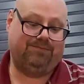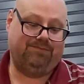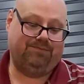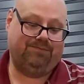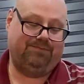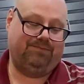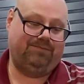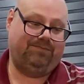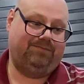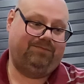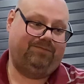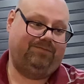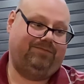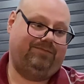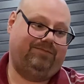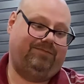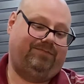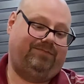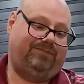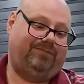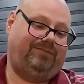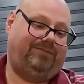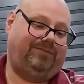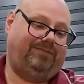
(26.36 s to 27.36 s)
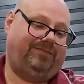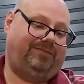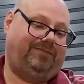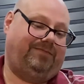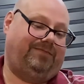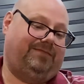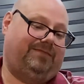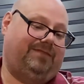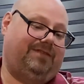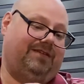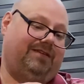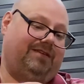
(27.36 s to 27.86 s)

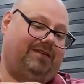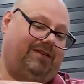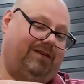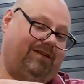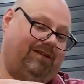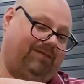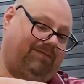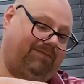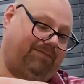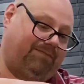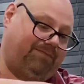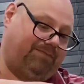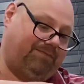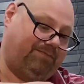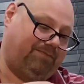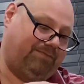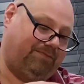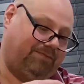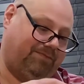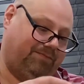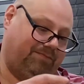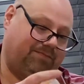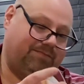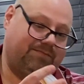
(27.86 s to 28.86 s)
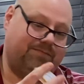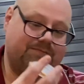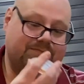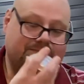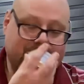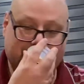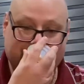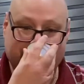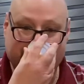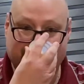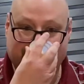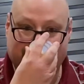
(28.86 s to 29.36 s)

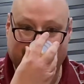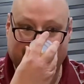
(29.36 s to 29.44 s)
No one is speaking in this clip.